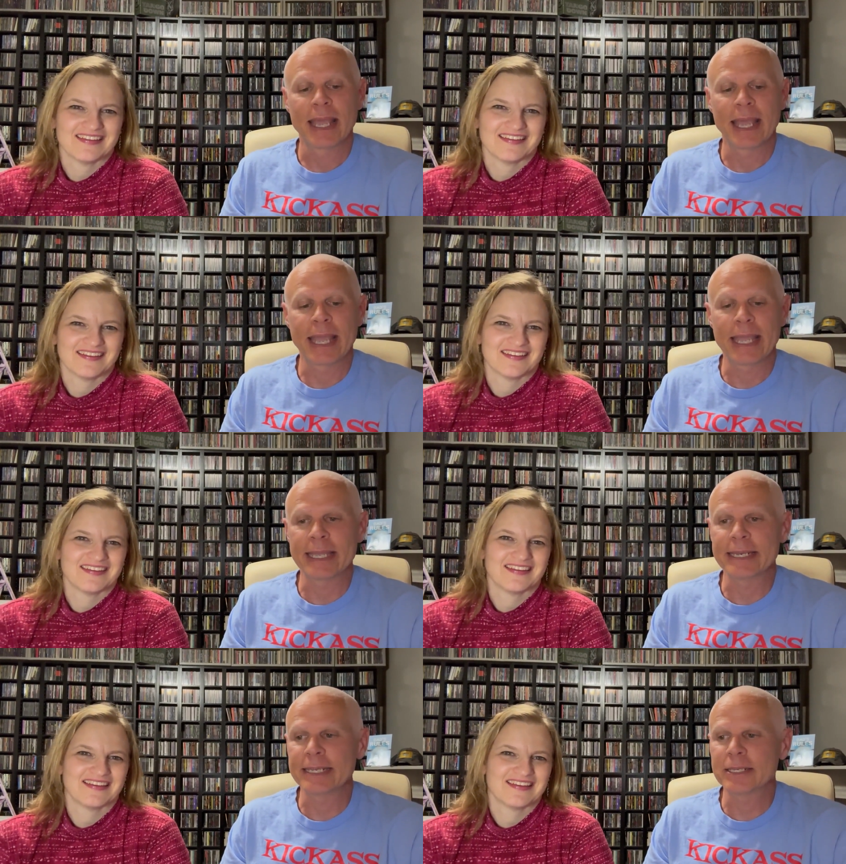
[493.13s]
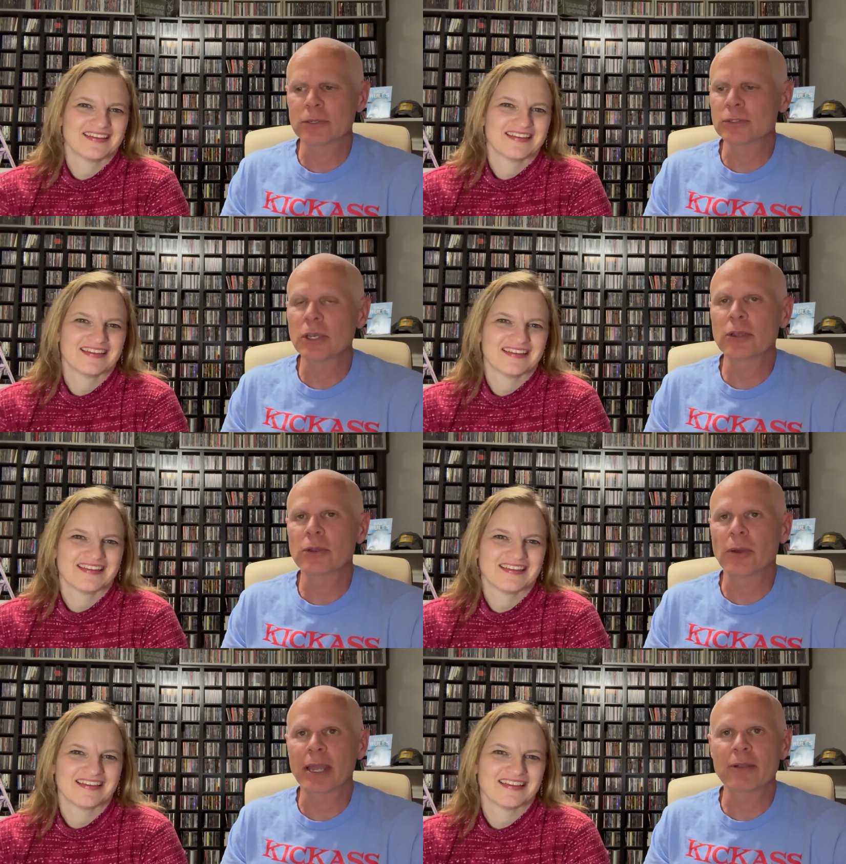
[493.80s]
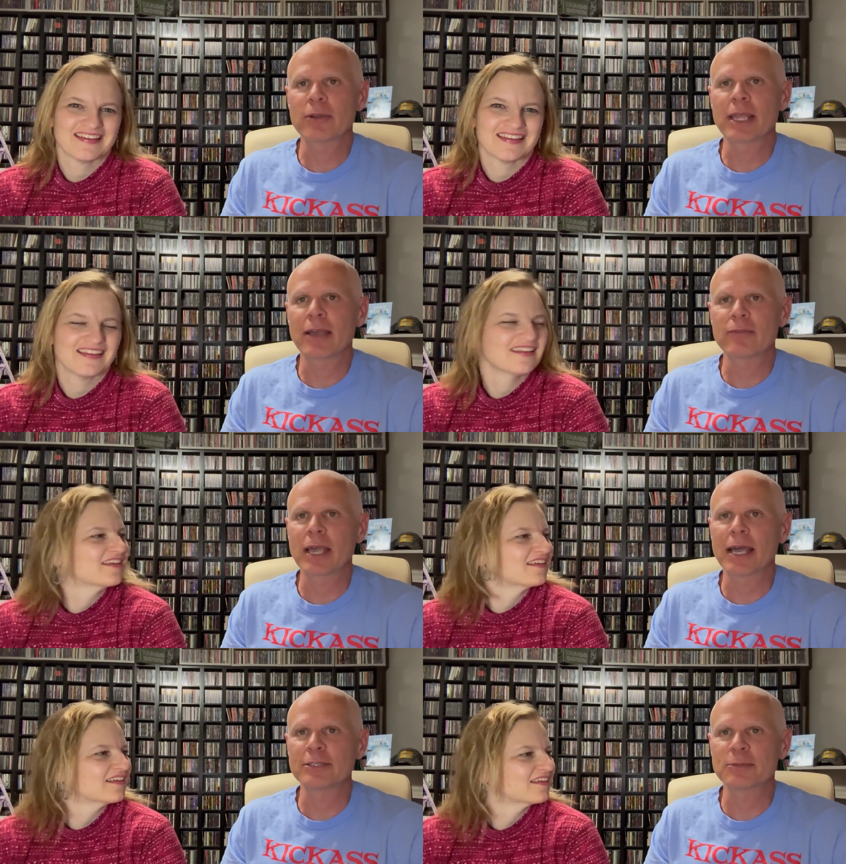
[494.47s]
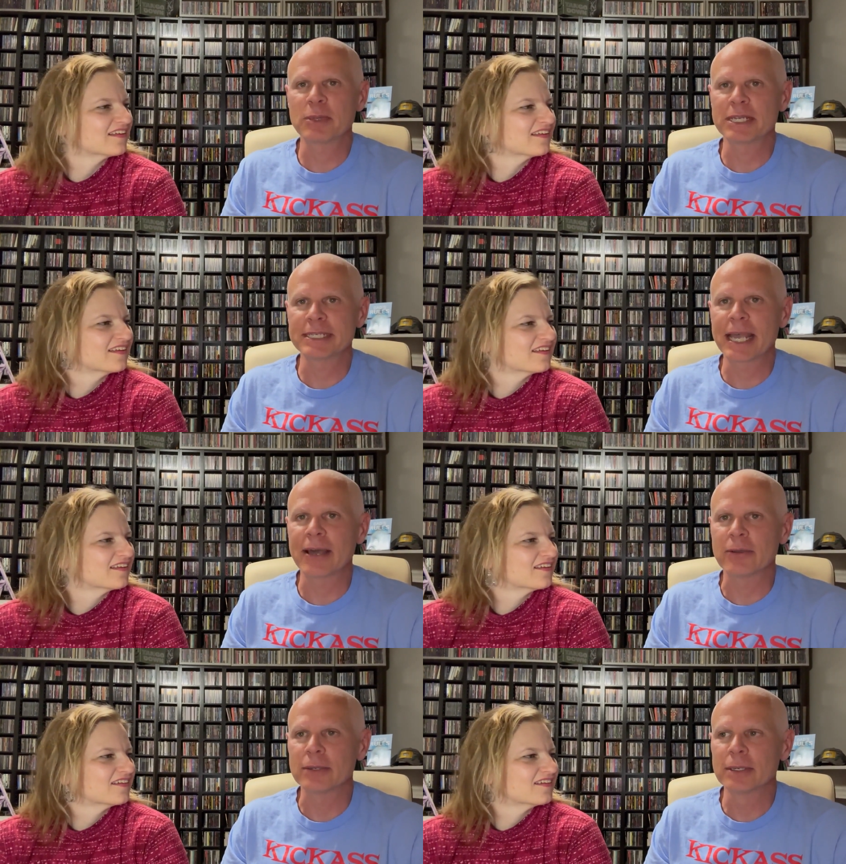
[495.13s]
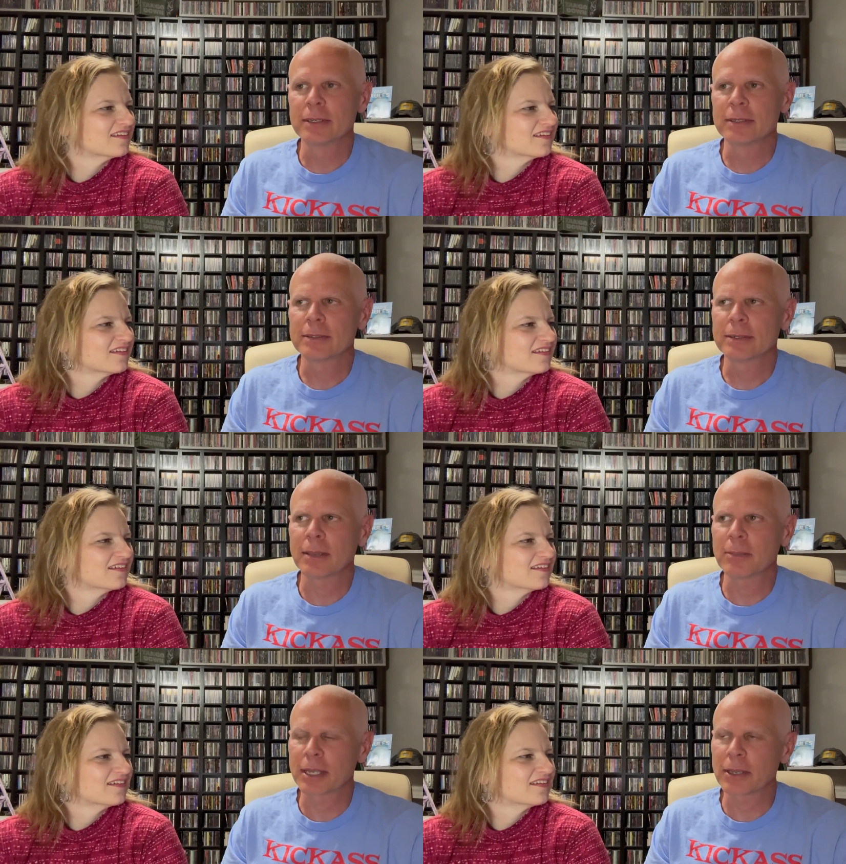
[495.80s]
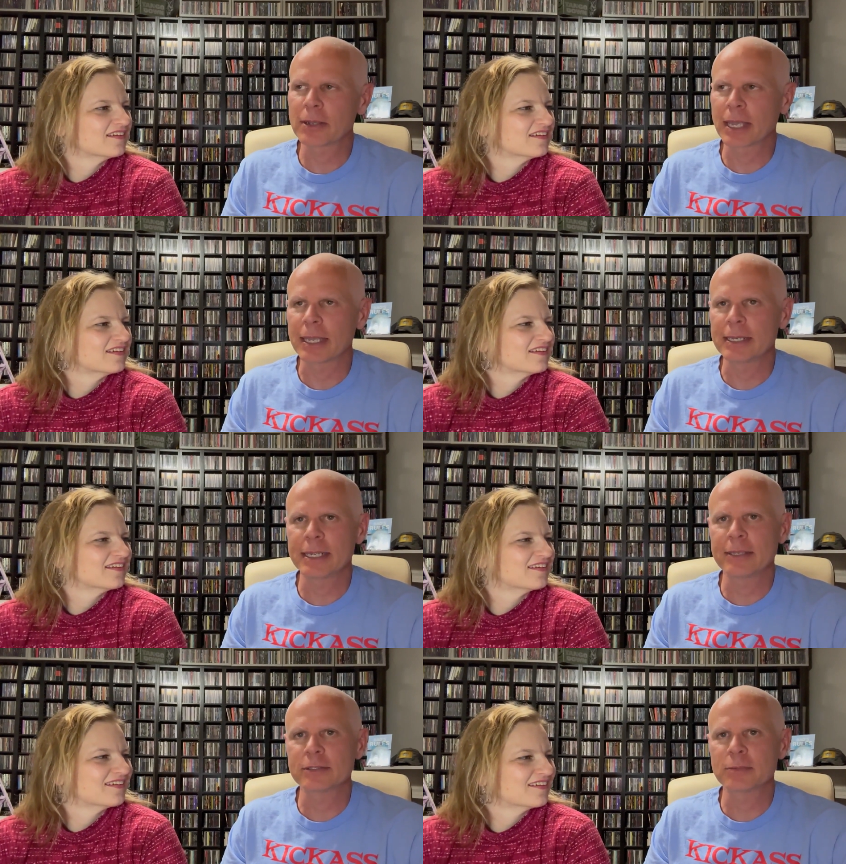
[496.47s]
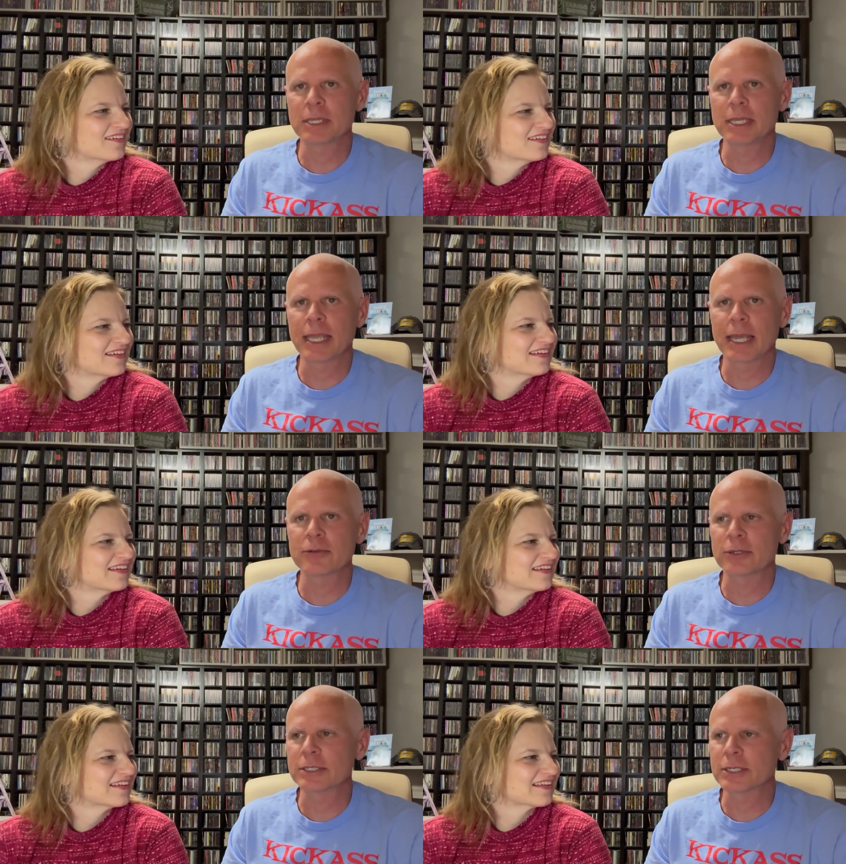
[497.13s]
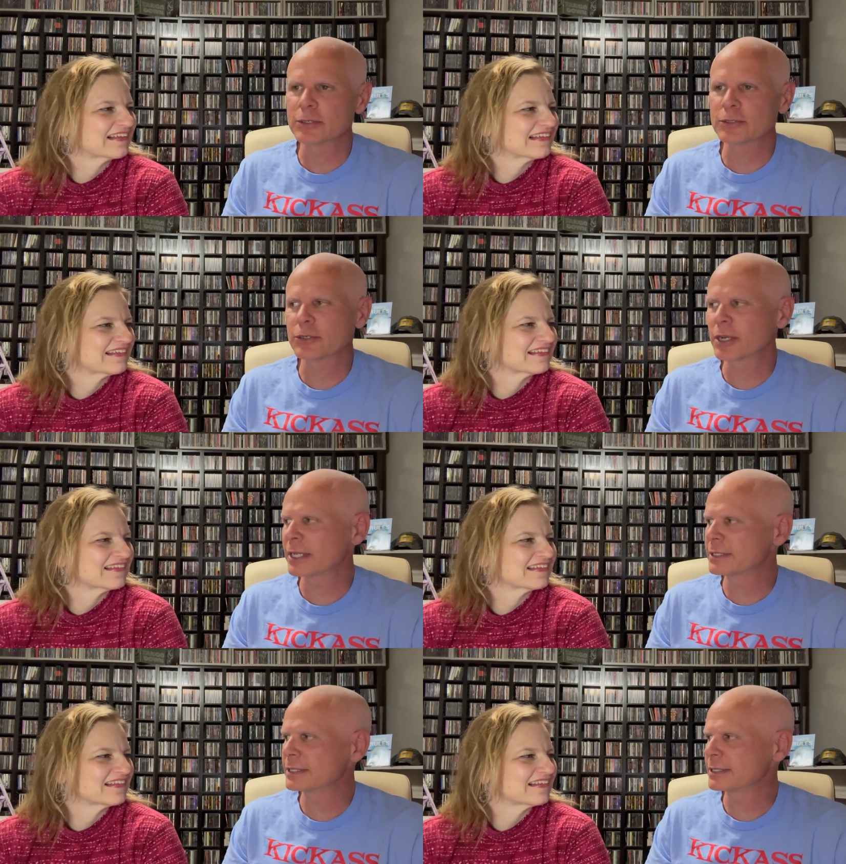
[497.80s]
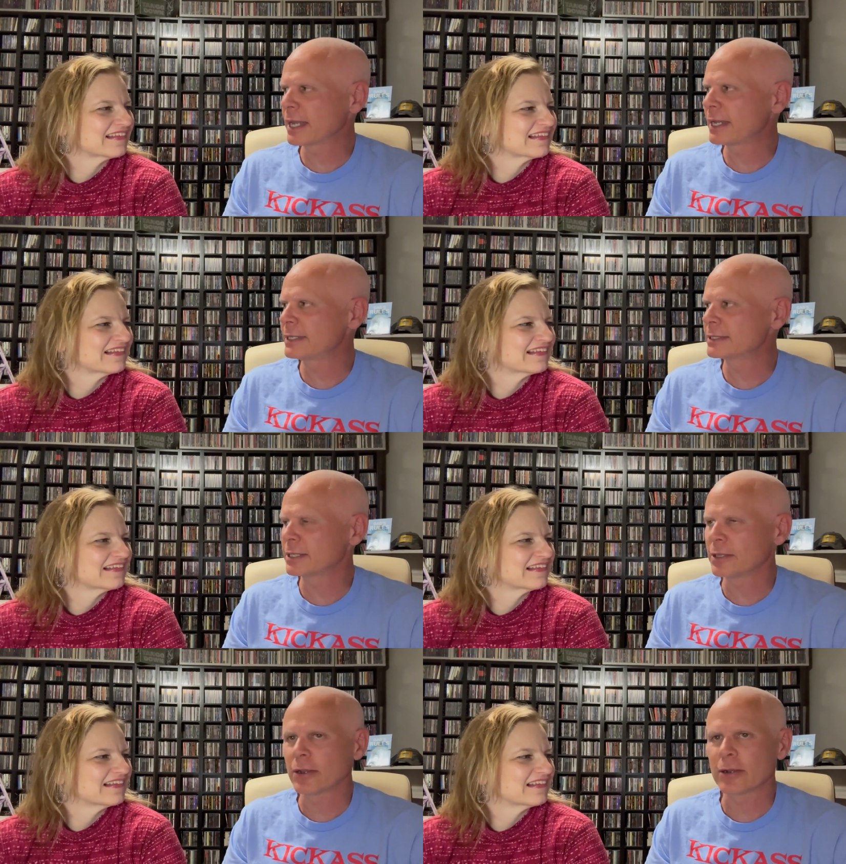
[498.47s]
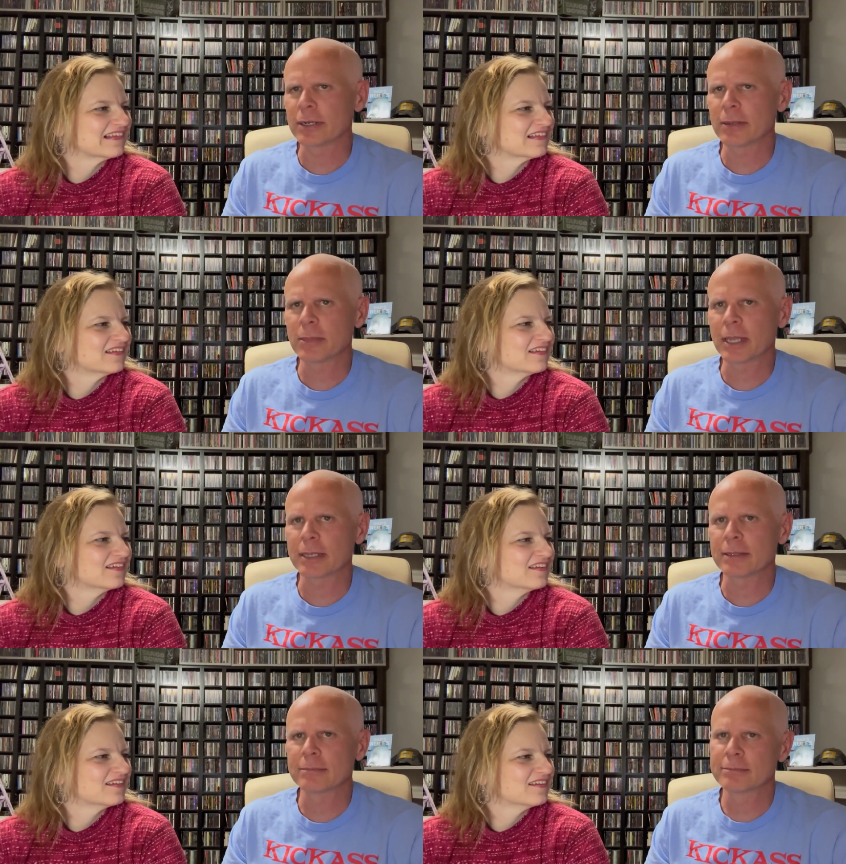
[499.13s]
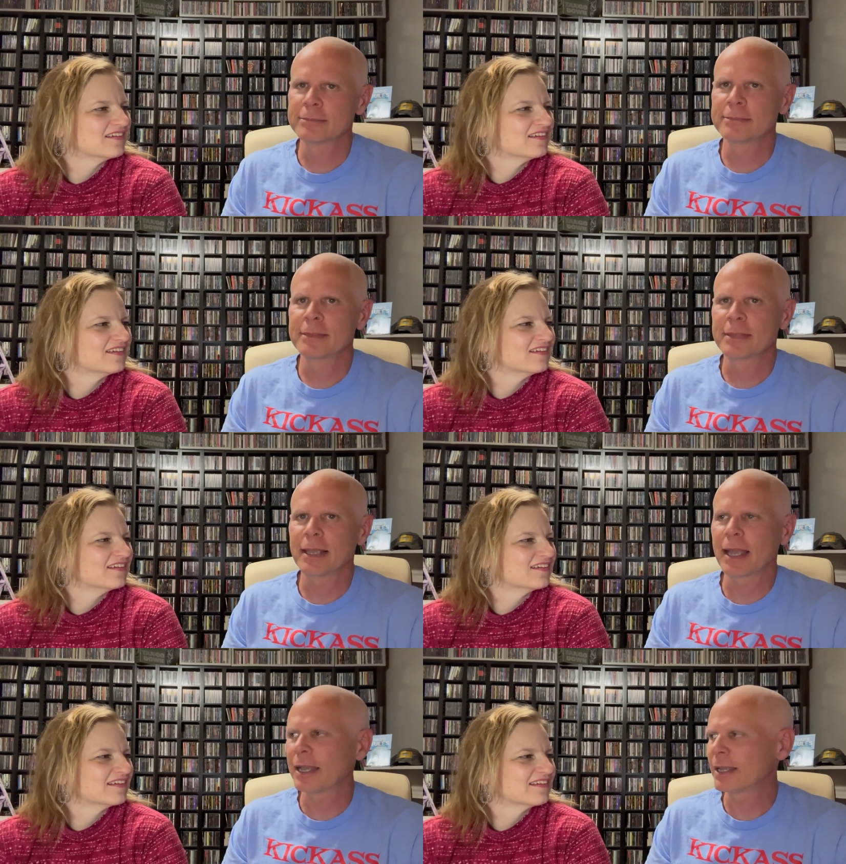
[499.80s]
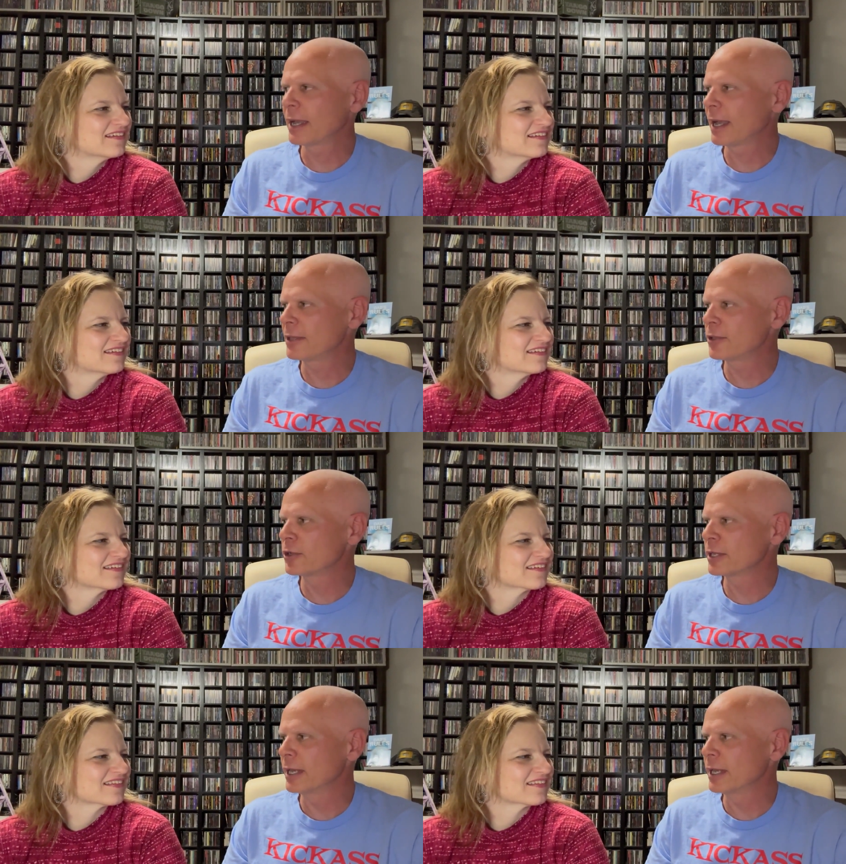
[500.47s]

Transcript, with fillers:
Speaker 1: And he goes, no, no, I already have the house picked out. I'm like, okay. And he gives me the address. He goes, your guys' sign is in the yard. And I'm like, I, I look it